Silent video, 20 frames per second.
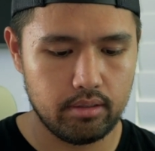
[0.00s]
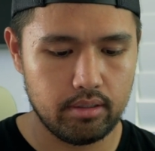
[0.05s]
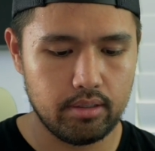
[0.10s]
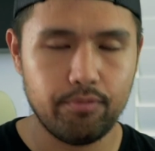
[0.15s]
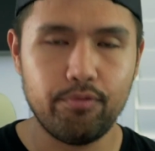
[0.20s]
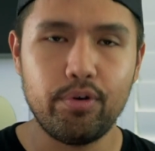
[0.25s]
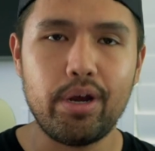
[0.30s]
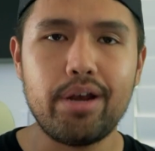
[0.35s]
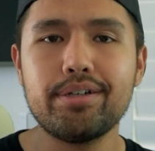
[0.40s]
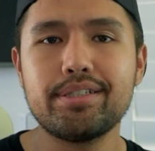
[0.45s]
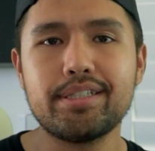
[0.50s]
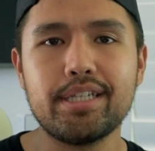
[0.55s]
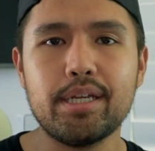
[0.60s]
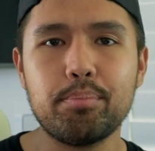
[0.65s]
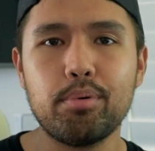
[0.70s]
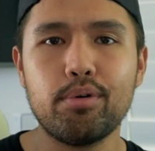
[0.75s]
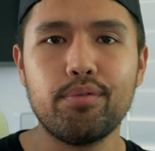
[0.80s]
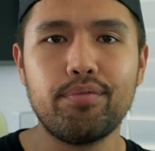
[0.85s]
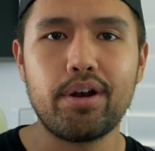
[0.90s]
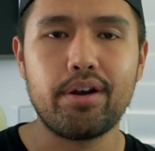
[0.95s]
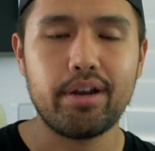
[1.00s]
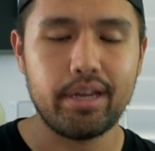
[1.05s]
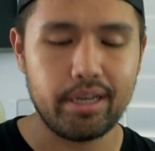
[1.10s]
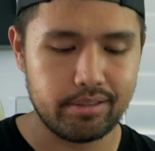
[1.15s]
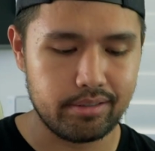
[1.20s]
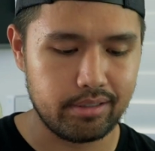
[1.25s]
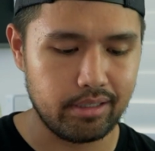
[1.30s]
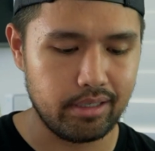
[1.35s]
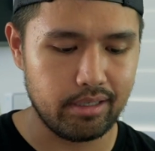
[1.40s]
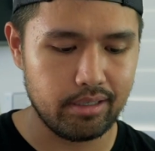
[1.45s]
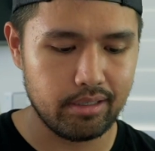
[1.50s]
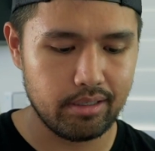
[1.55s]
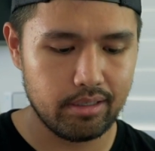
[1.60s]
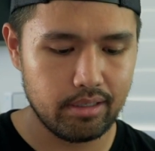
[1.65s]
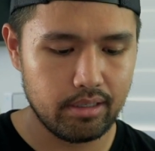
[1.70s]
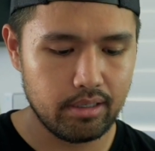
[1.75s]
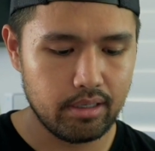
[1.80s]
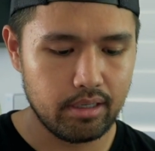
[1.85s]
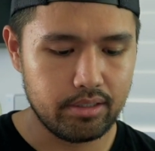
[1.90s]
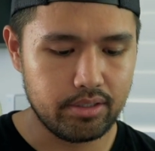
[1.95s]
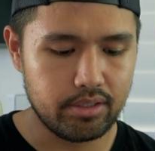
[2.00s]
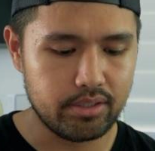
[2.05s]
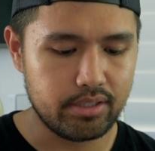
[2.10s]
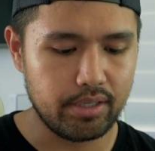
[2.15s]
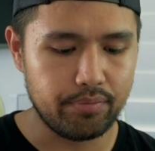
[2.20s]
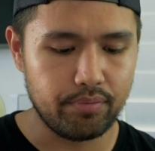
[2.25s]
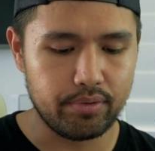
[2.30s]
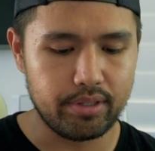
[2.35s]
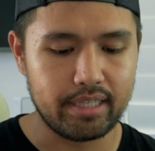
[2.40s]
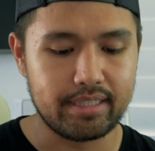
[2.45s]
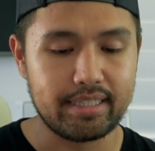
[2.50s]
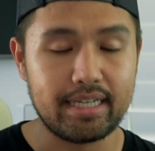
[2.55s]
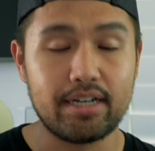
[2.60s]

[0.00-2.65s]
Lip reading: Very simple, very easy, just different things.